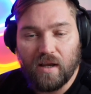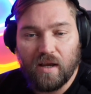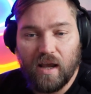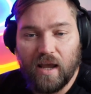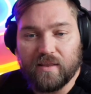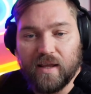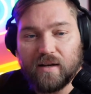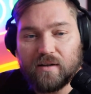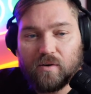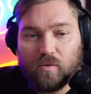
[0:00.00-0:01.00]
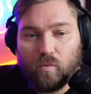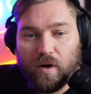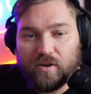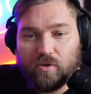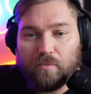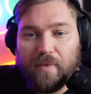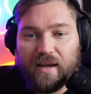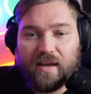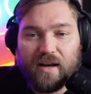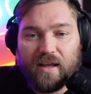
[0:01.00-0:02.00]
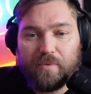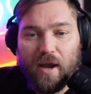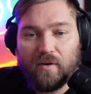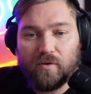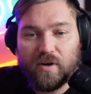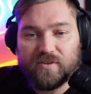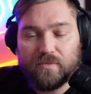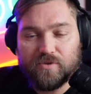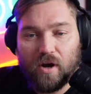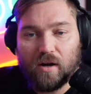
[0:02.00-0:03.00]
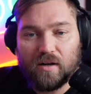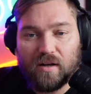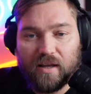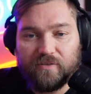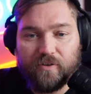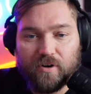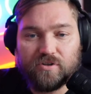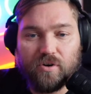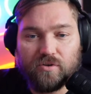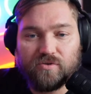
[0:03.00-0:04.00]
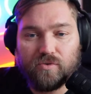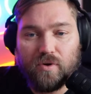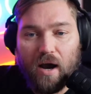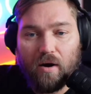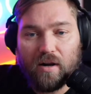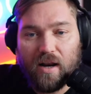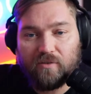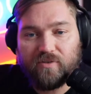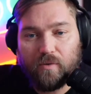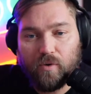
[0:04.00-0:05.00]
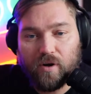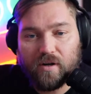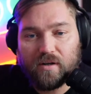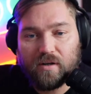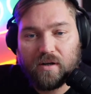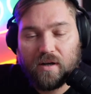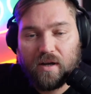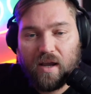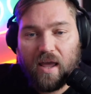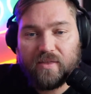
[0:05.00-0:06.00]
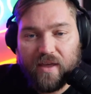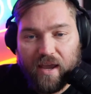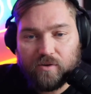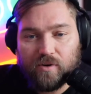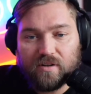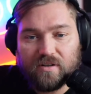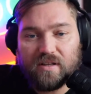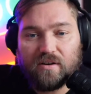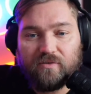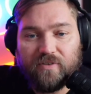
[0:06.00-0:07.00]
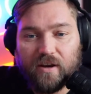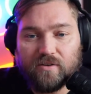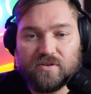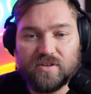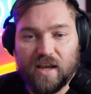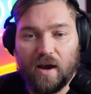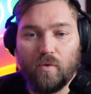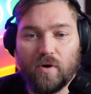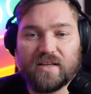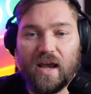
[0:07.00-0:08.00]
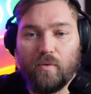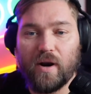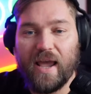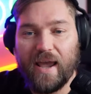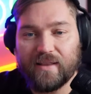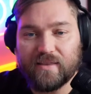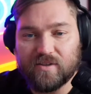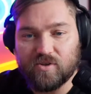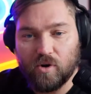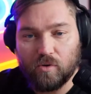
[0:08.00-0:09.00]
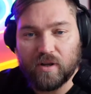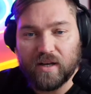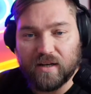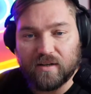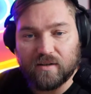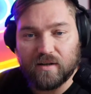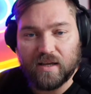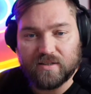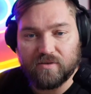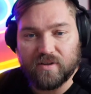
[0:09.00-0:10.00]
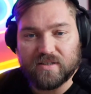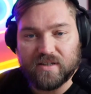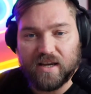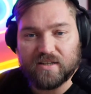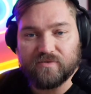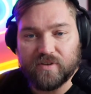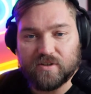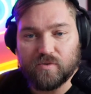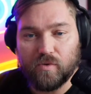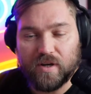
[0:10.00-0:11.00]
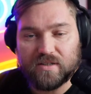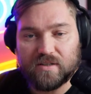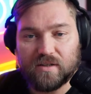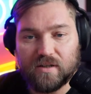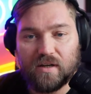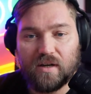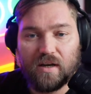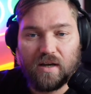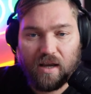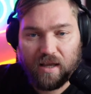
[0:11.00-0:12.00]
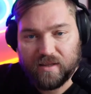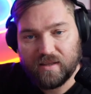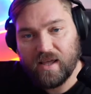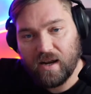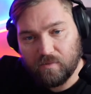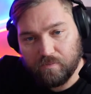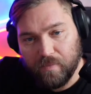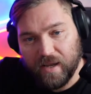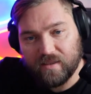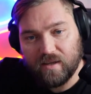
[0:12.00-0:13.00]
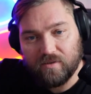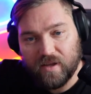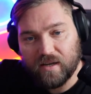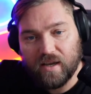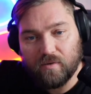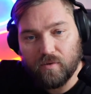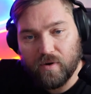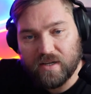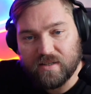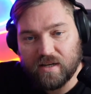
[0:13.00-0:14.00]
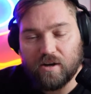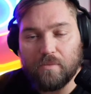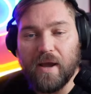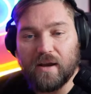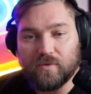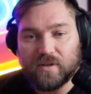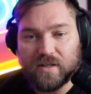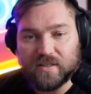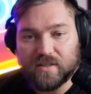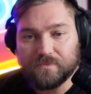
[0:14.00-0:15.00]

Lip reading: And then when you're making an API request from Toddle, it first goes through our Cloudflare worker, and there you can then configure to say, I want to add this token in as authentication for this request, and then that'll make the authenticated request and come back with the data.